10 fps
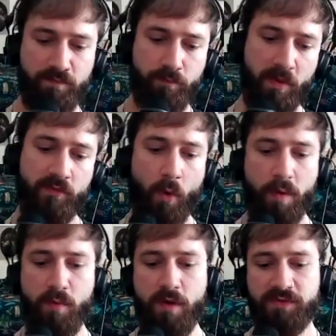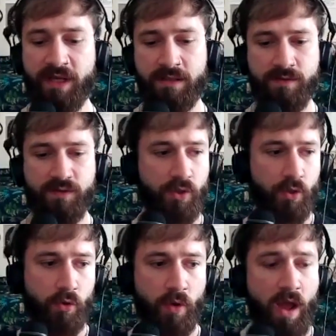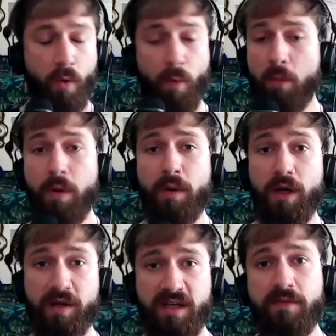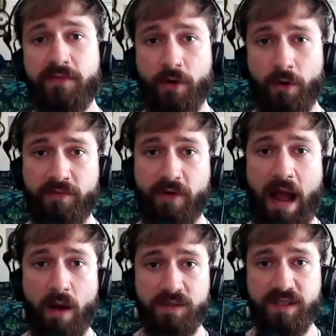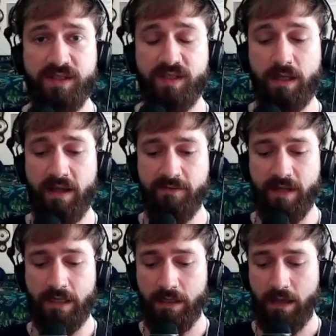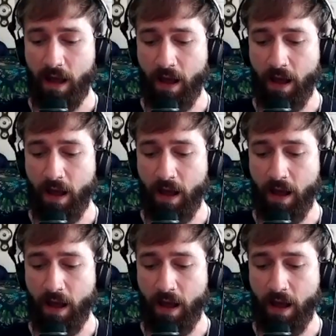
before we moved while we were looking for houses to live in,